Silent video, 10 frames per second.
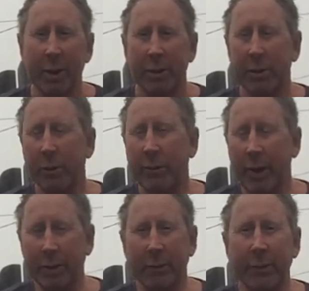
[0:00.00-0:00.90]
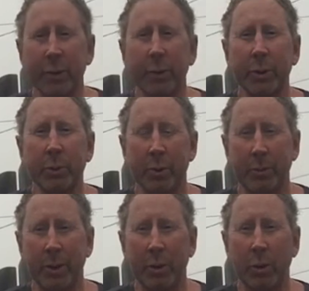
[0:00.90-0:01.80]
So fossil fuels would
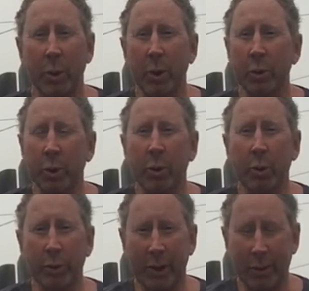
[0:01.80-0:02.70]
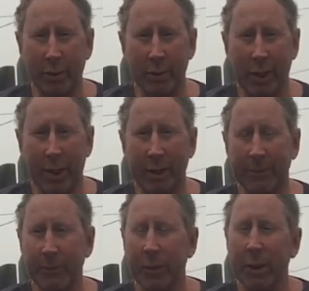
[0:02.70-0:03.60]
be oil, coal, natural gas.
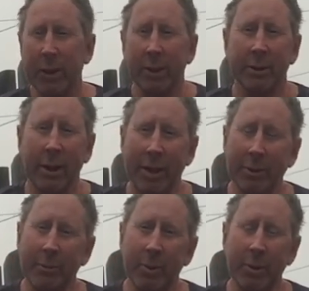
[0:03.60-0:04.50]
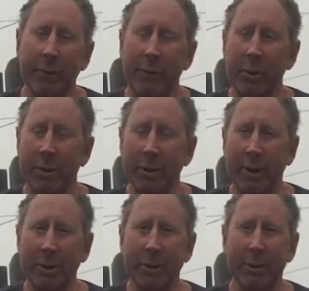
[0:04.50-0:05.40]
Slash and burn
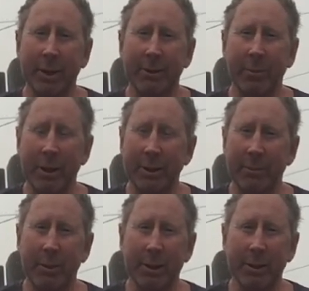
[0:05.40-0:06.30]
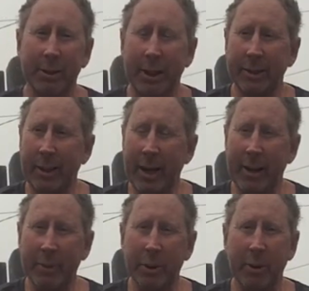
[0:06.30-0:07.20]
deforestation takes place in places like the
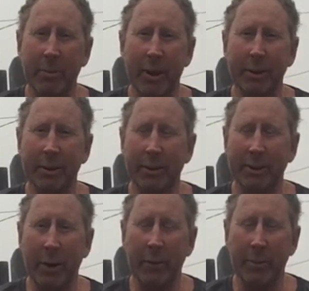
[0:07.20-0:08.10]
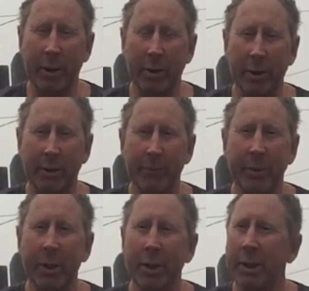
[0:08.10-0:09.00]
Amazon Basin in South America,
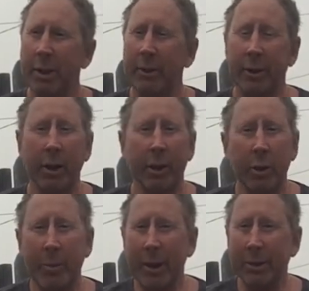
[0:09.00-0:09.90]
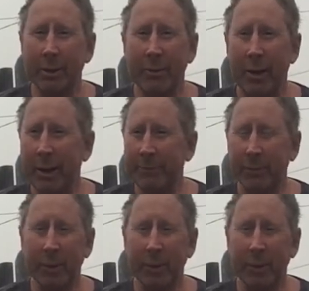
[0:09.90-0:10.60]
in the Congo Basin, right?